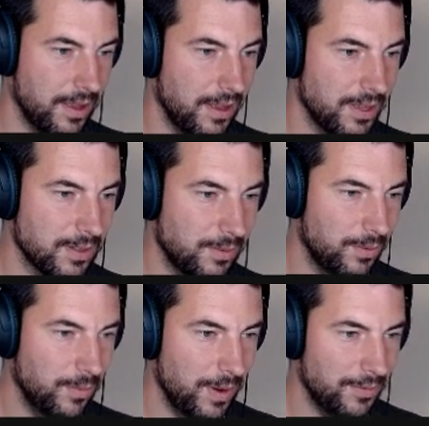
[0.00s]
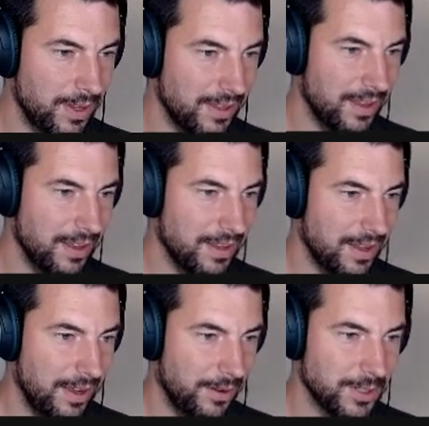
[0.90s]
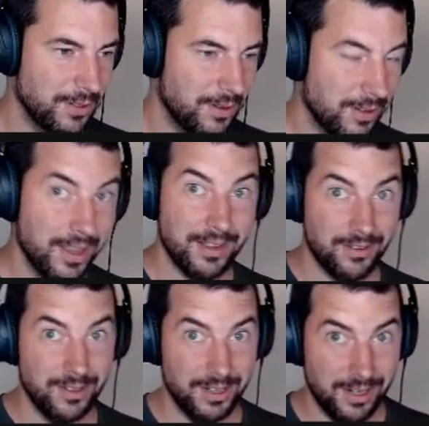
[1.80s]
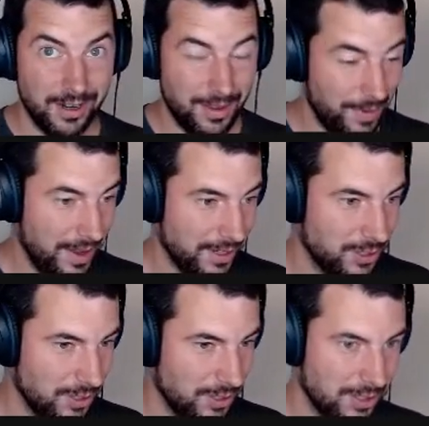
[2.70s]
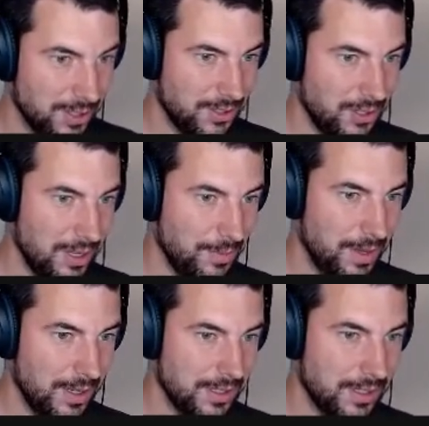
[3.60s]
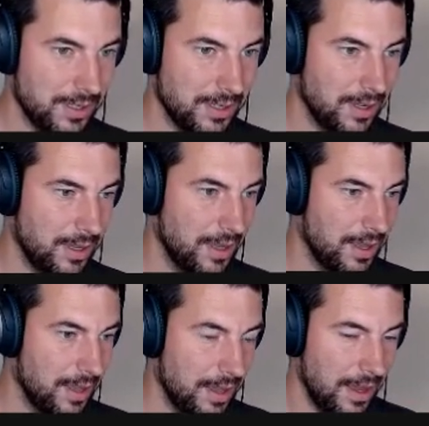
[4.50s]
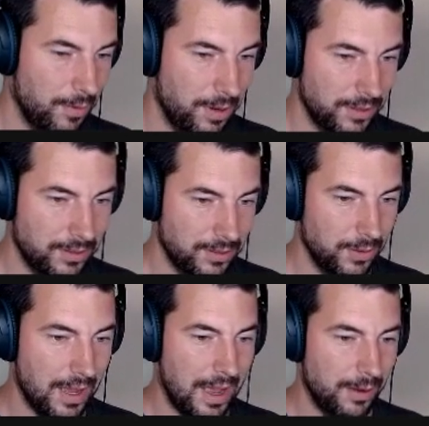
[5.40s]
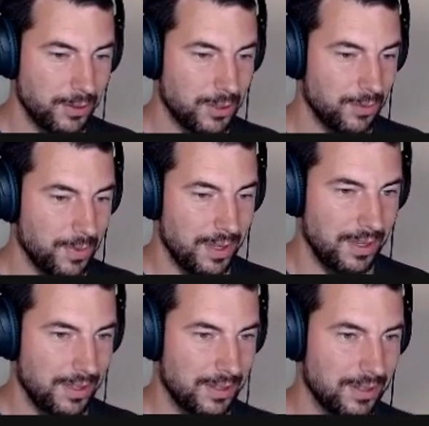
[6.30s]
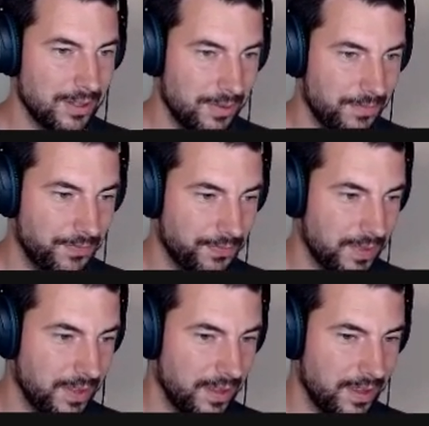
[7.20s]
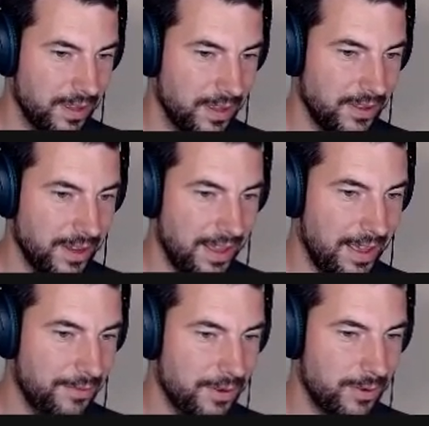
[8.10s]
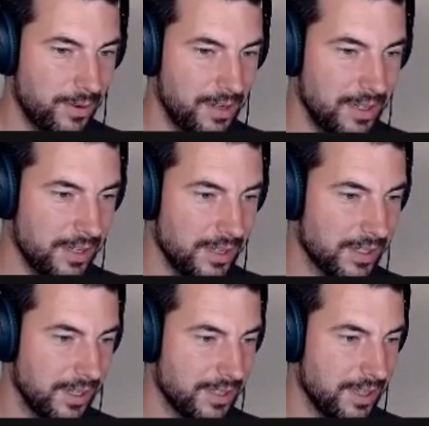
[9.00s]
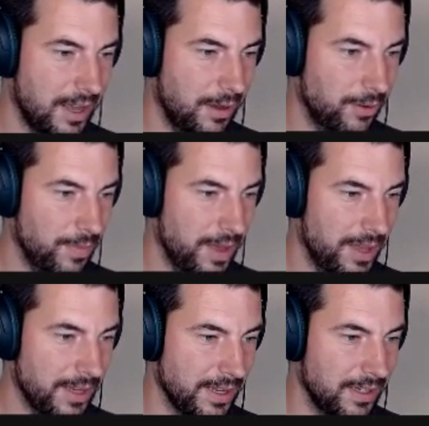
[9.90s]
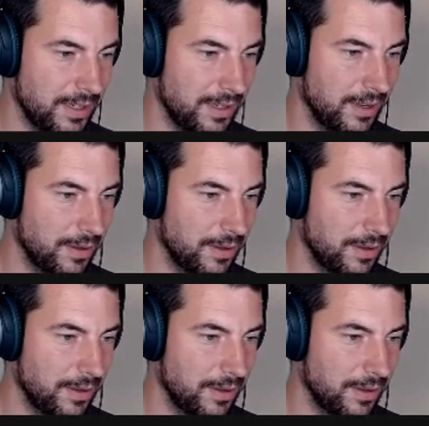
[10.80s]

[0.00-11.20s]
So one thing that I also don't get, dear GitHub Actions team, is I want to automate that every release gets automatically